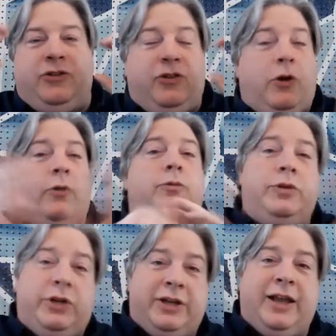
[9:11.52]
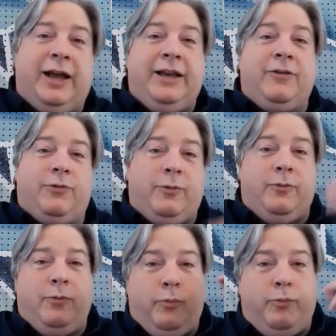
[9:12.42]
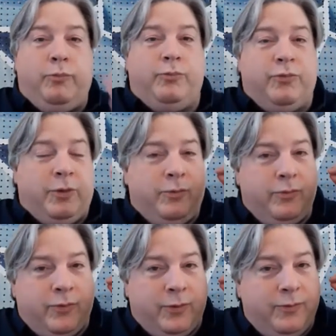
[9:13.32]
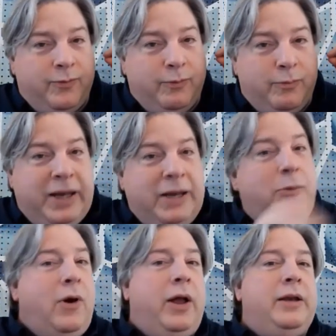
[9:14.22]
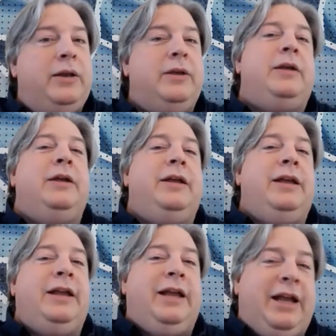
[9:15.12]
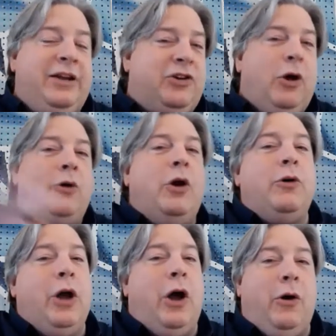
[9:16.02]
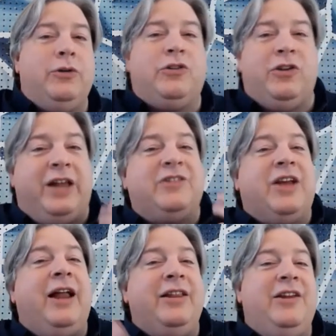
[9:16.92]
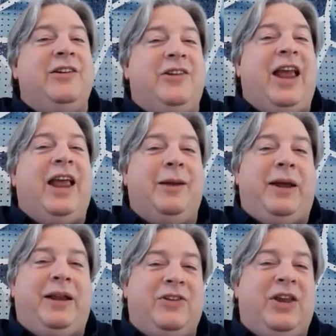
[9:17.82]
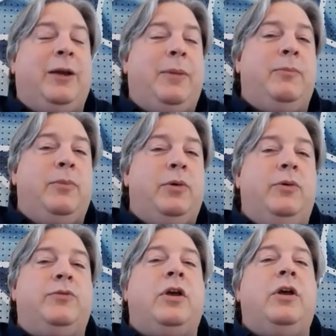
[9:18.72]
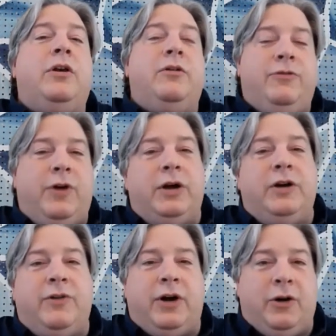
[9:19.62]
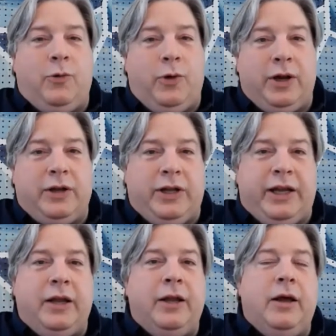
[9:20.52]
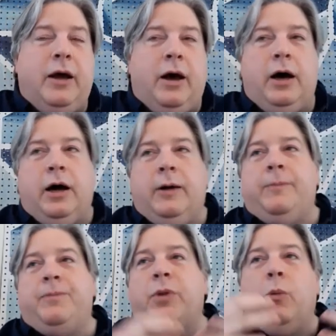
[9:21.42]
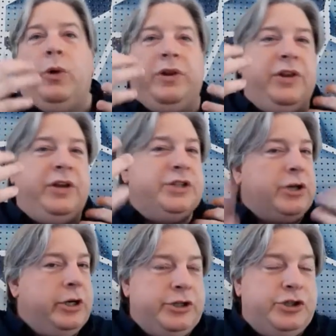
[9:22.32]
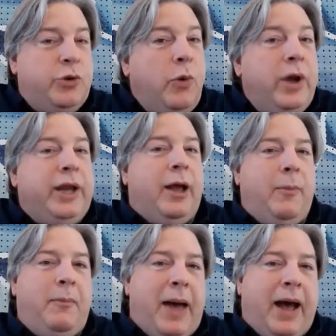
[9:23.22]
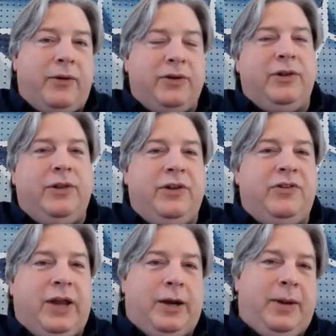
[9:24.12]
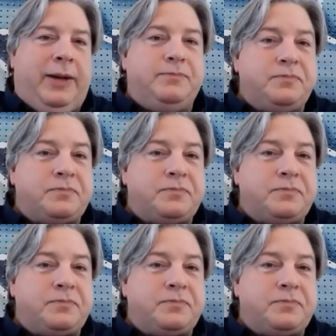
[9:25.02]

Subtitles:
so you get the idea from minute one, it's go, go, go. So that's kind of this anime. This anime moves very, very quickly. One of the things you're going to enjoy about this anime